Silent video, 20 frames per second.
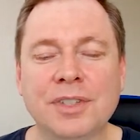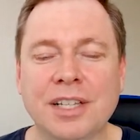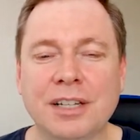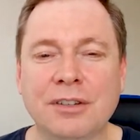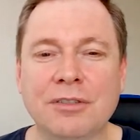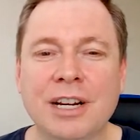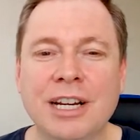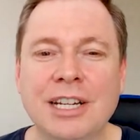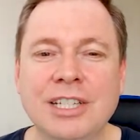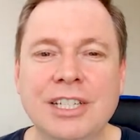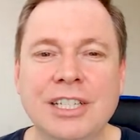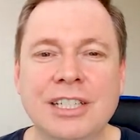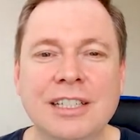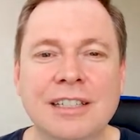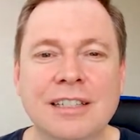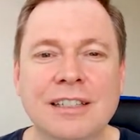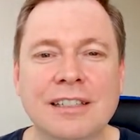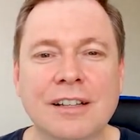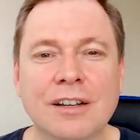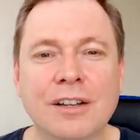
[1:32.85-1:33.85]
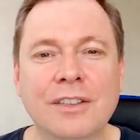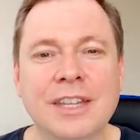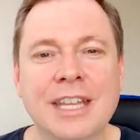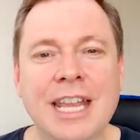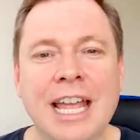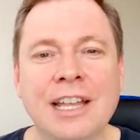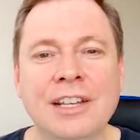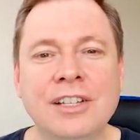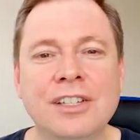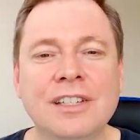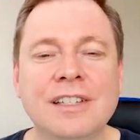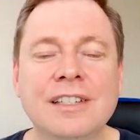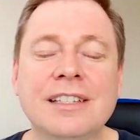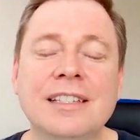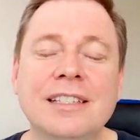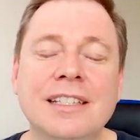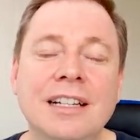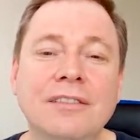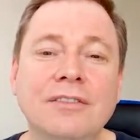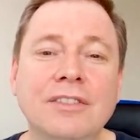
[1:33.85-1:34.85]
serrations on the edges
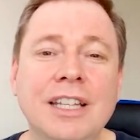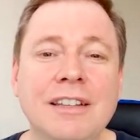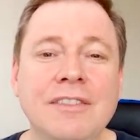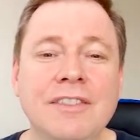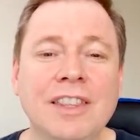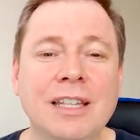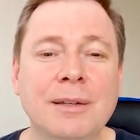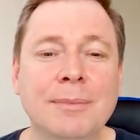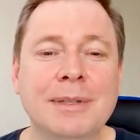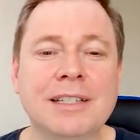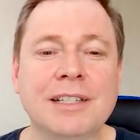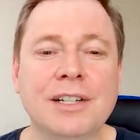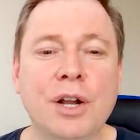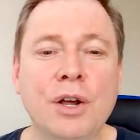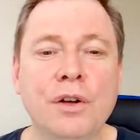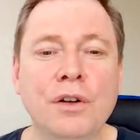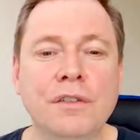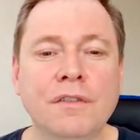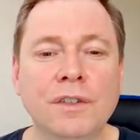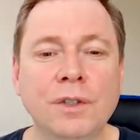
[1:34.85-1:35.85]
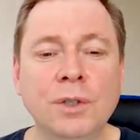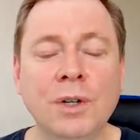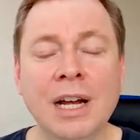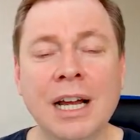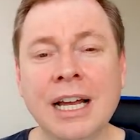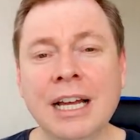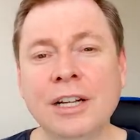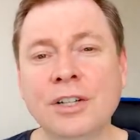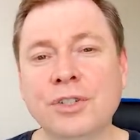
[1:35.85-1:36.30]
instead of leaving them as an oval.